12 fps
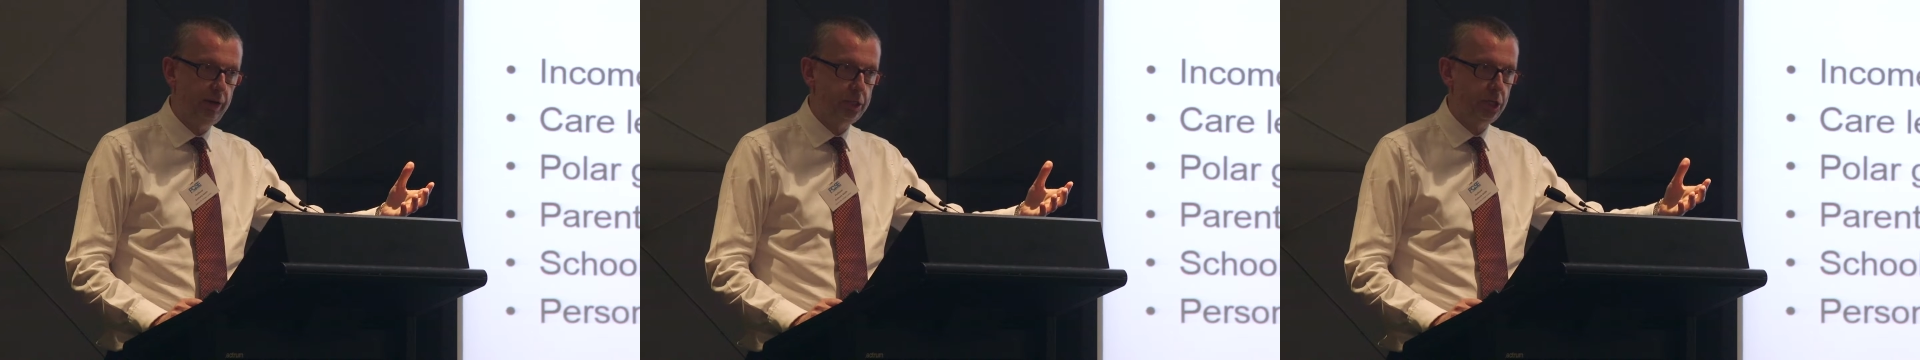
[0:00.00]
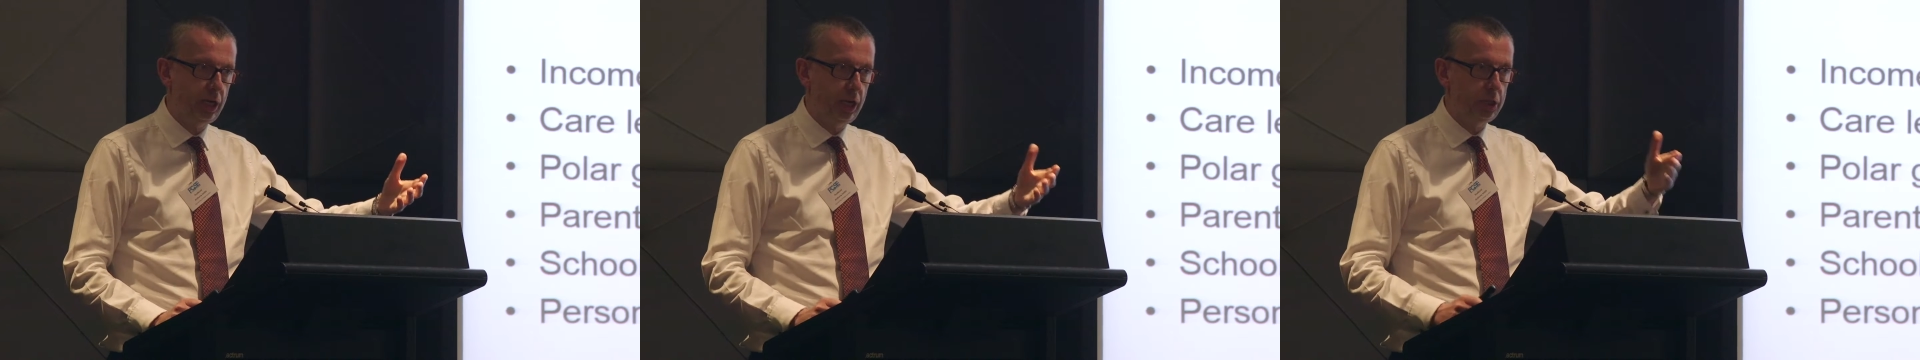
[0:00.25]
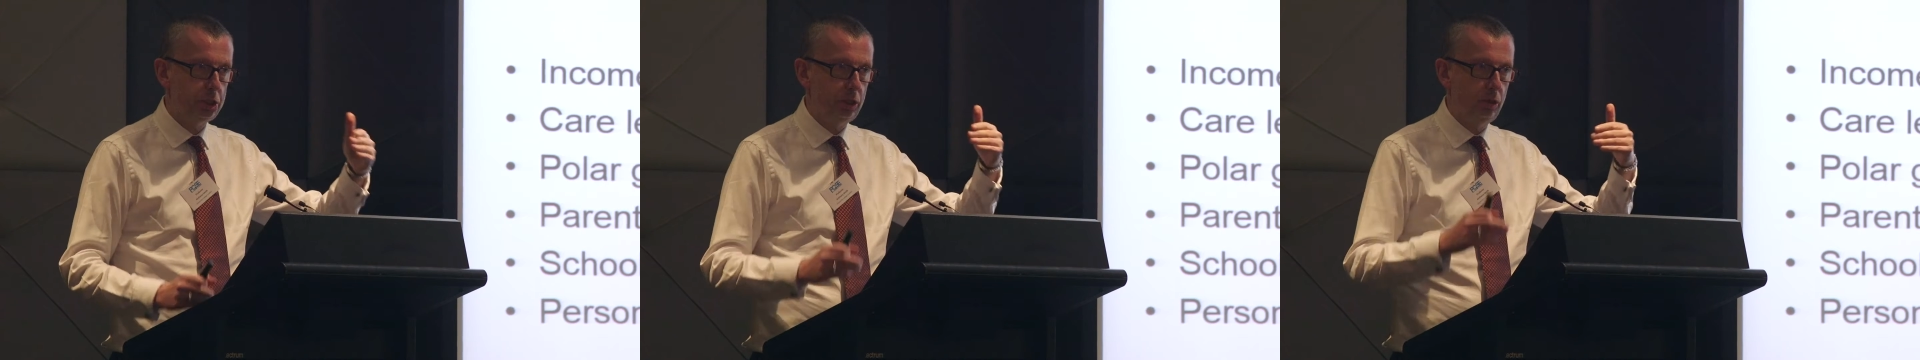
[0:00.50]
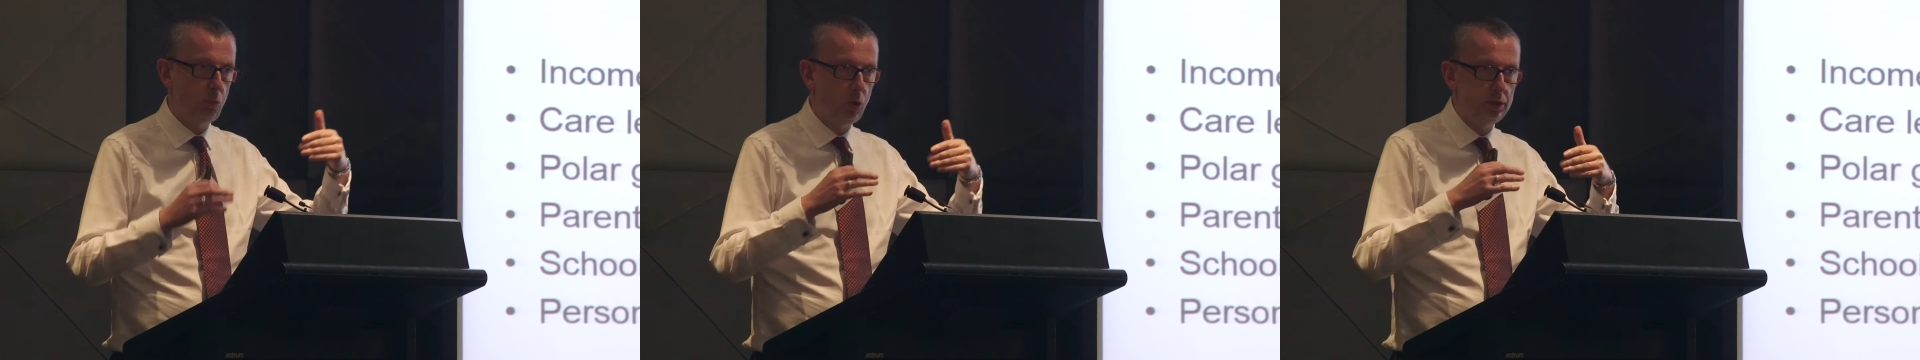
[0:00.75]

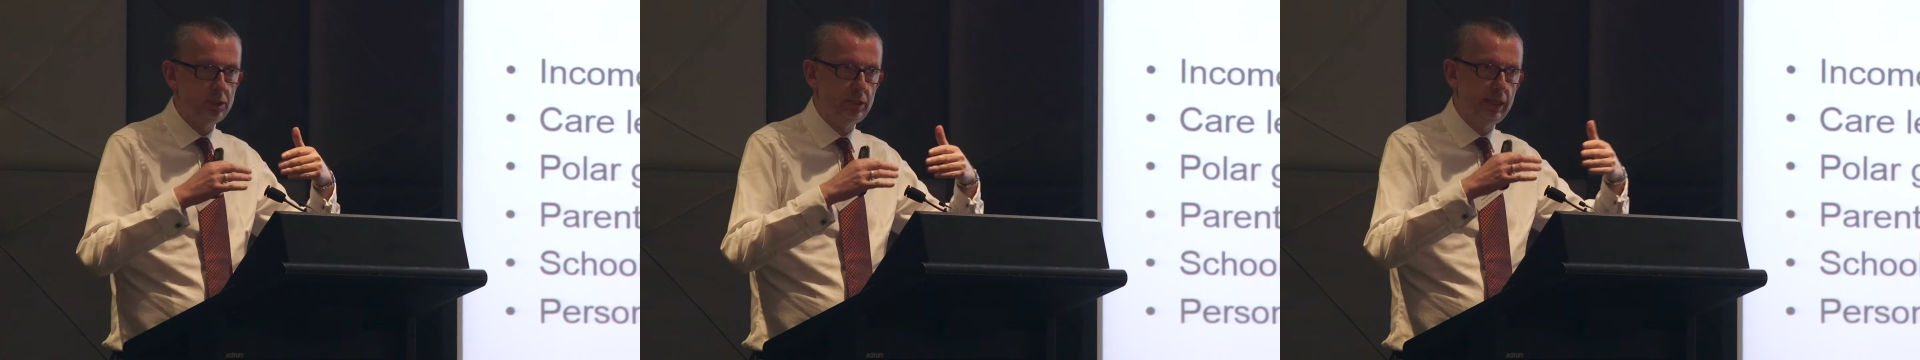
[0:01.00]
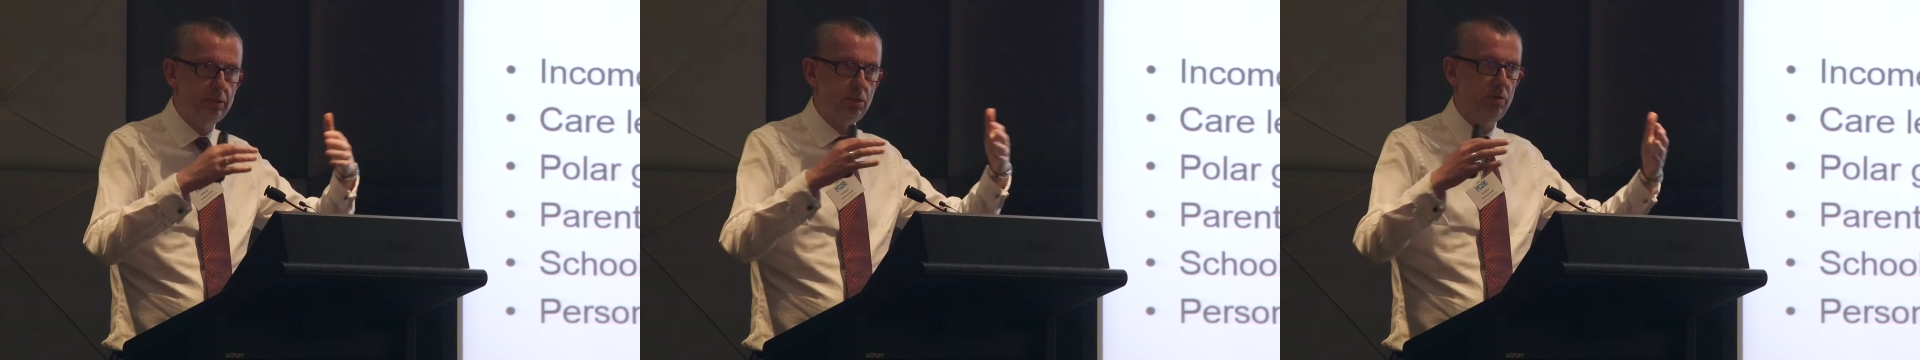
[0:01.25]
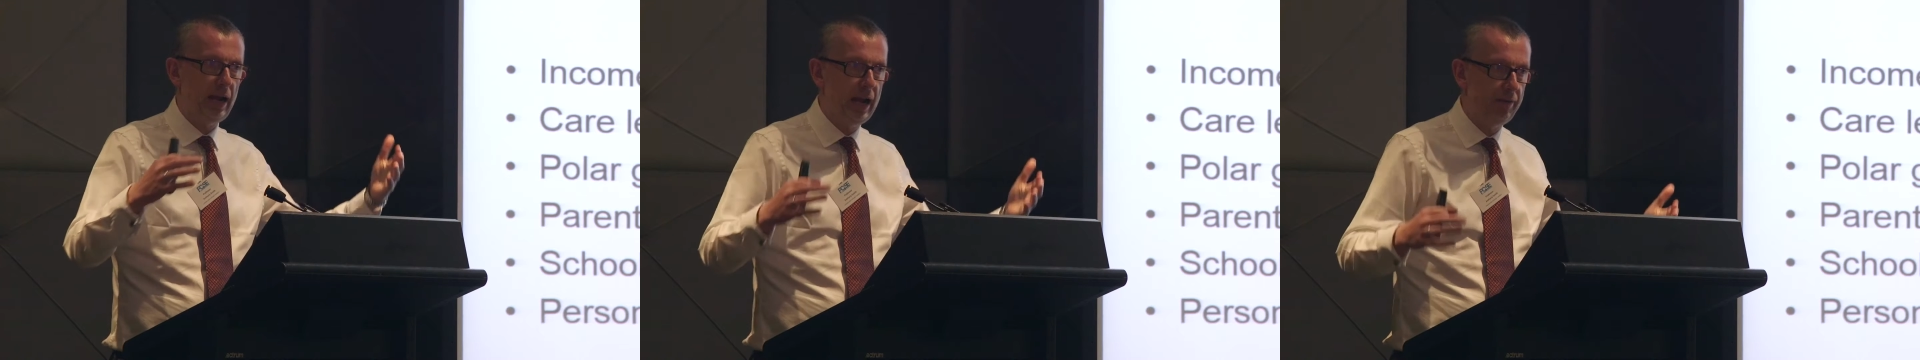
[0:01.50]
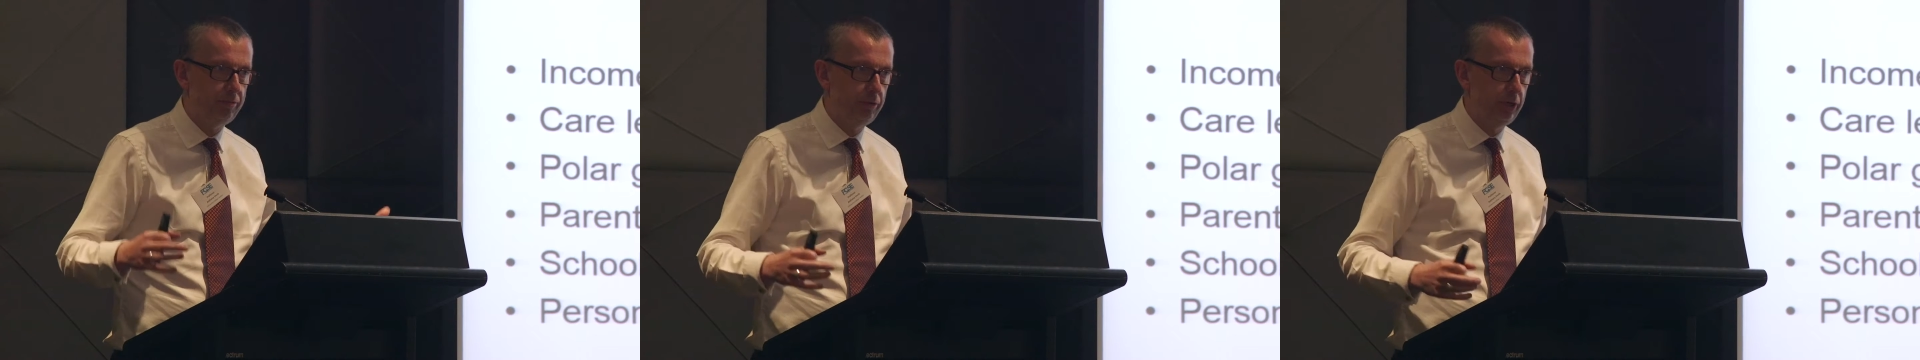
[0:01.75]
education, what's the sort of
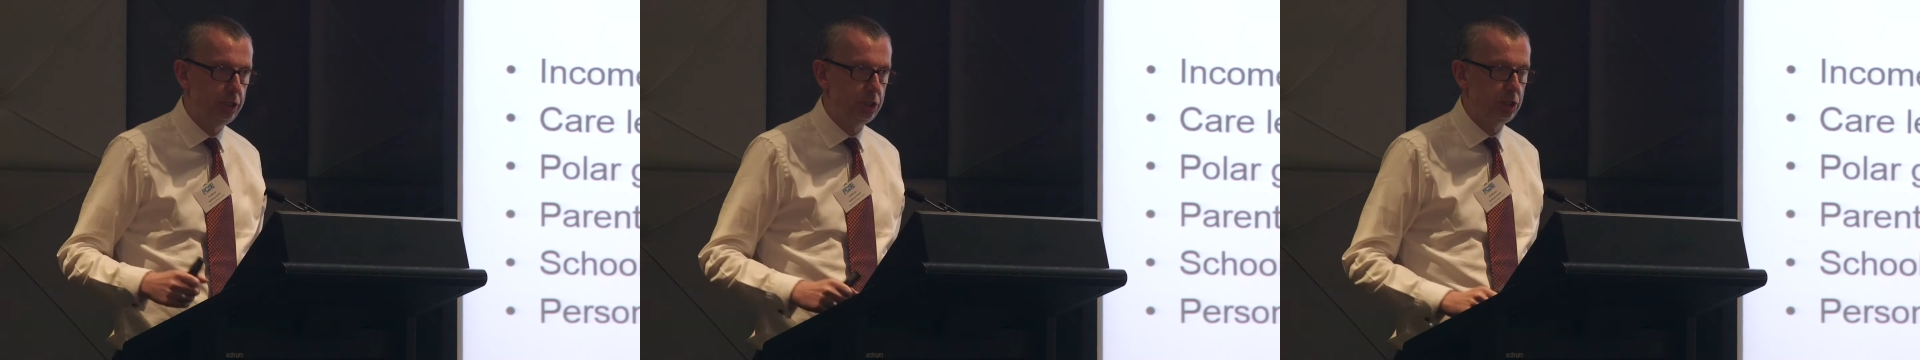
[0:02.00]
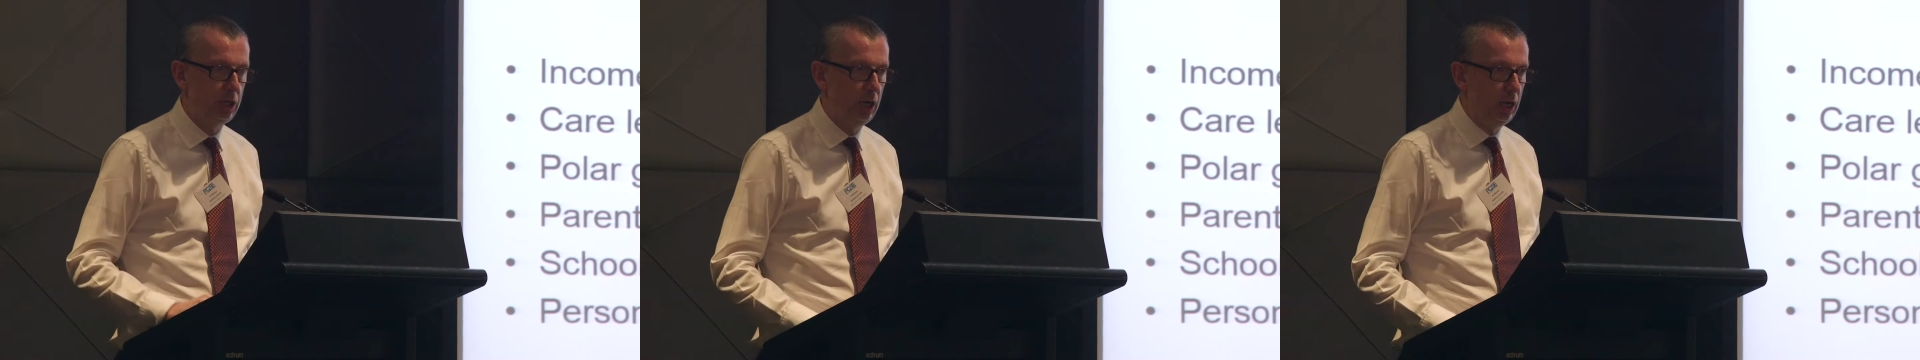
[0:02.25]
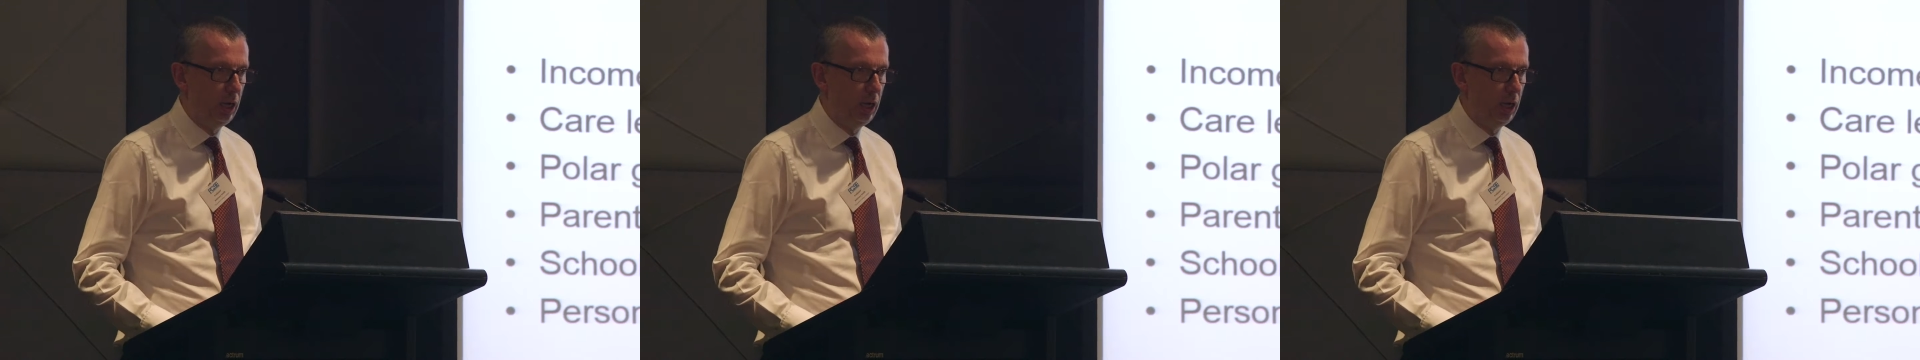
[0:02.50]
average